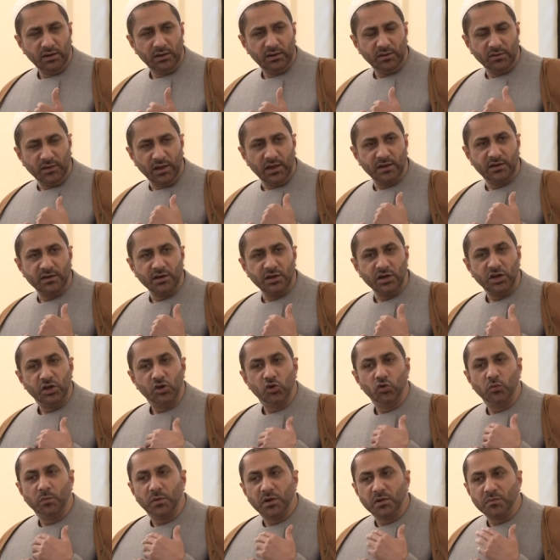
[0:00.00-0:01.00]
that
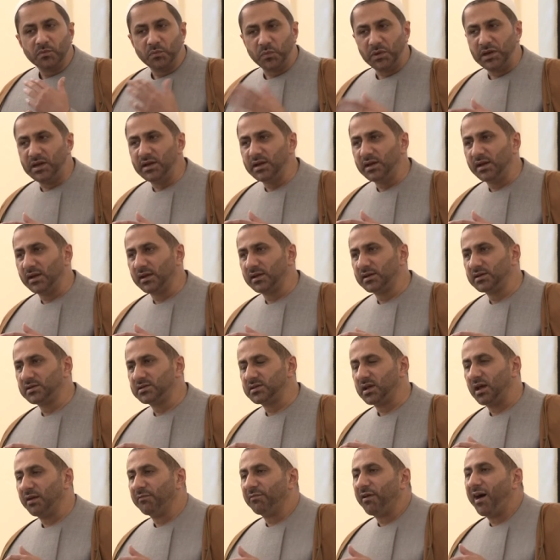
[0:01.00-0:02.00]
human
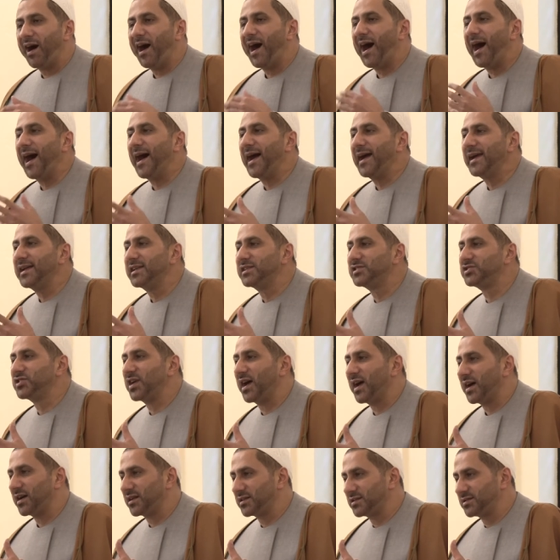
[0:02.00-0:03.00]
beings have
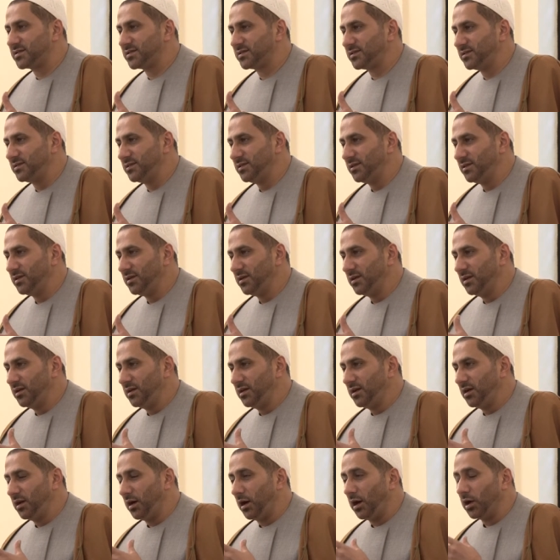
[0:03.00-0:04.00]
hijacked
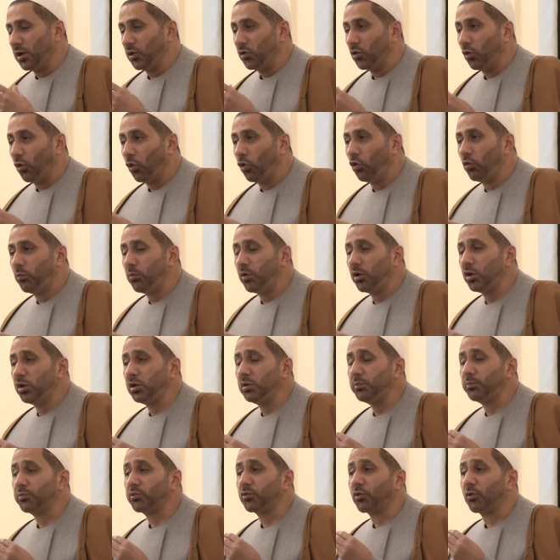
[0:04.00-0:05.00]
a
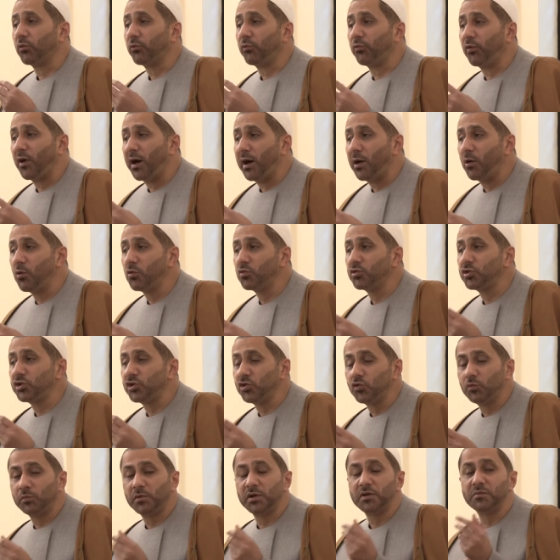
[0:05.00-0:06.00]
noble, profound
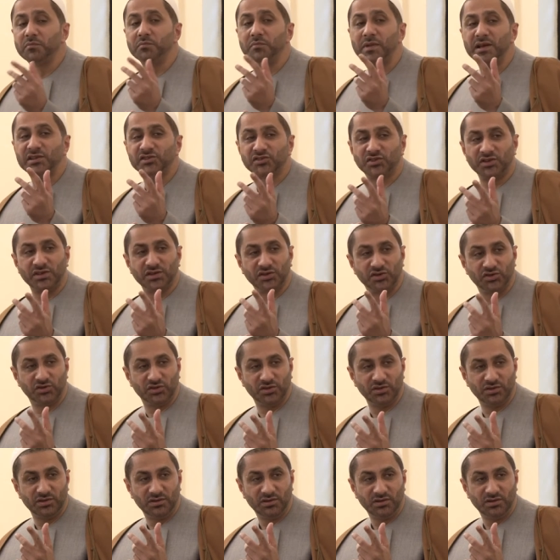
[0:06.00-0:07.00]
human message.